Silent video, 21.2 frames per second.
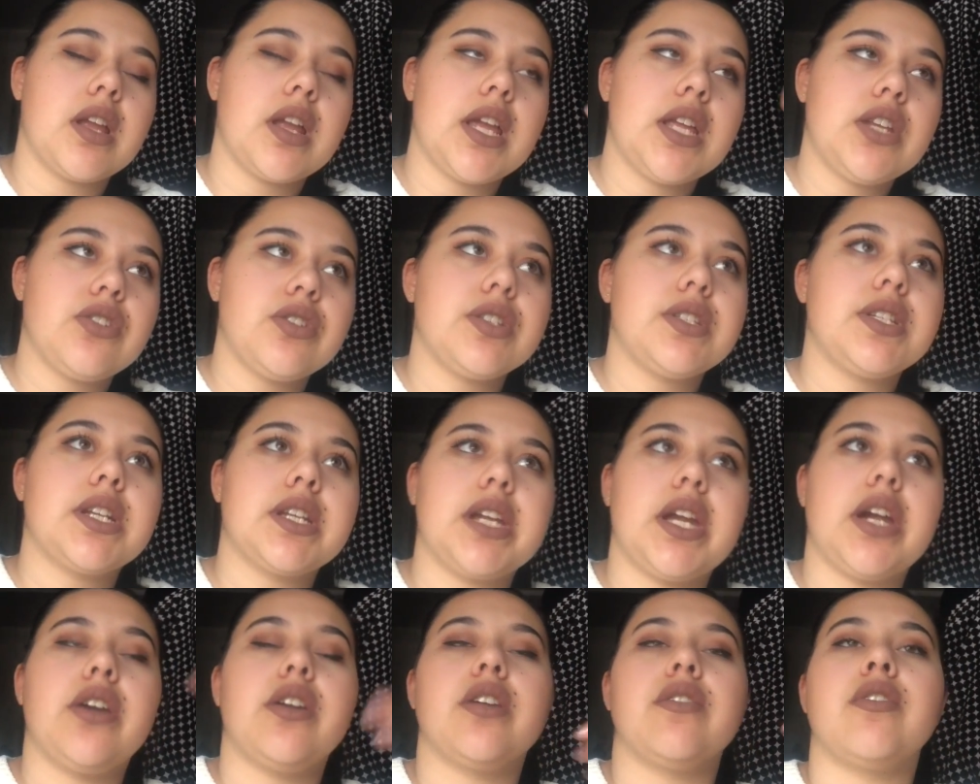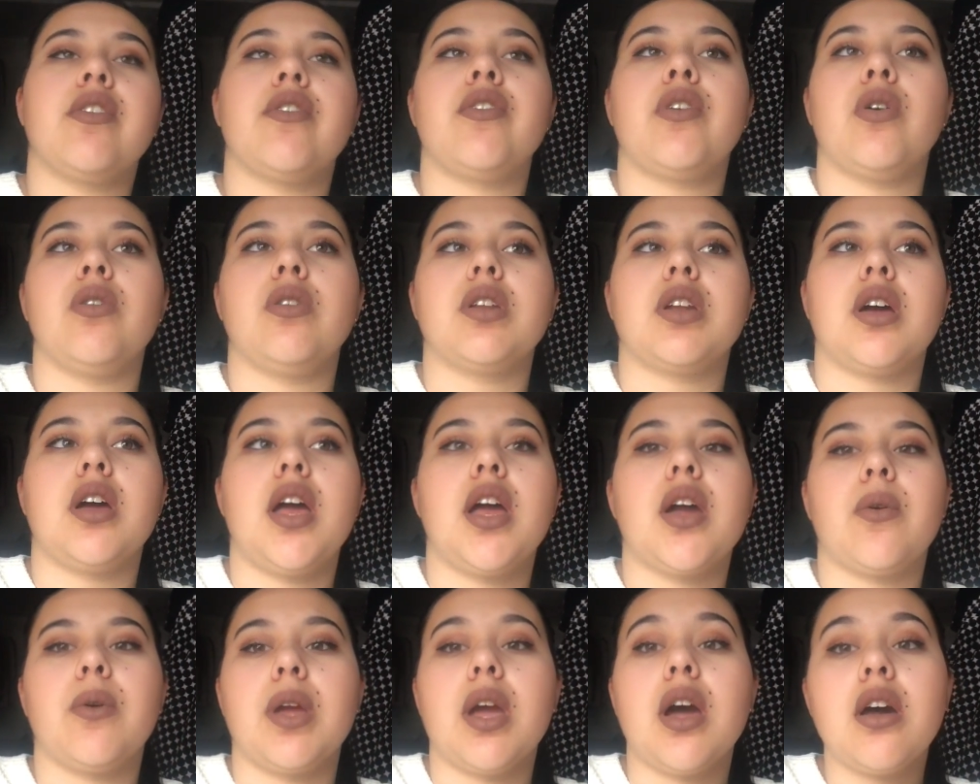Interesting Narrative of Olada
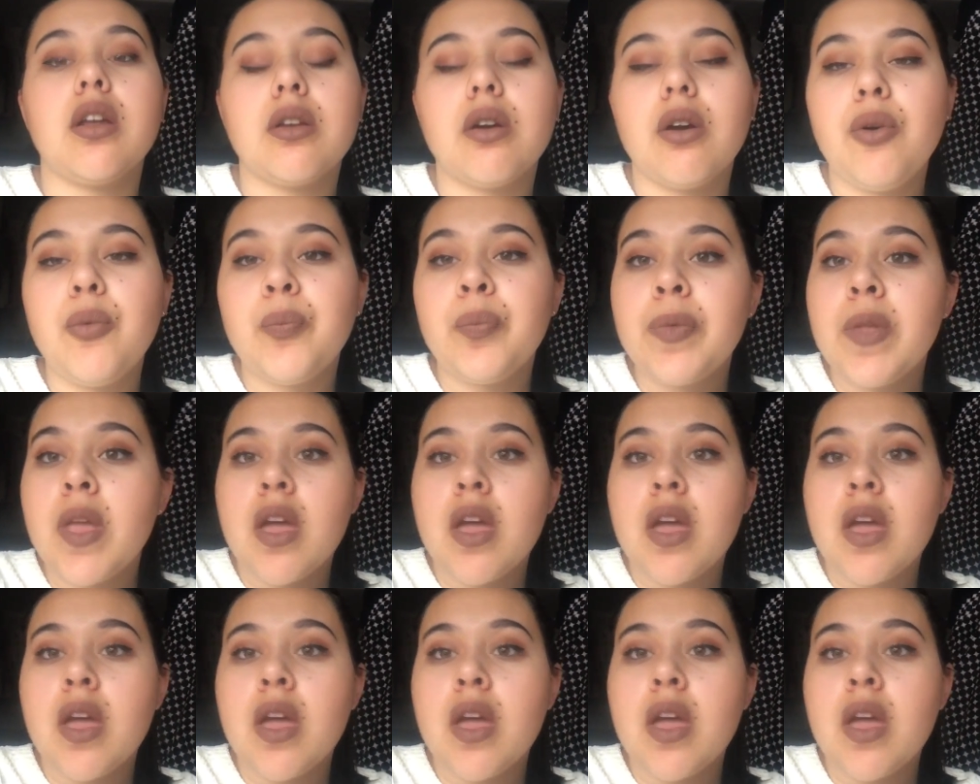Equiano.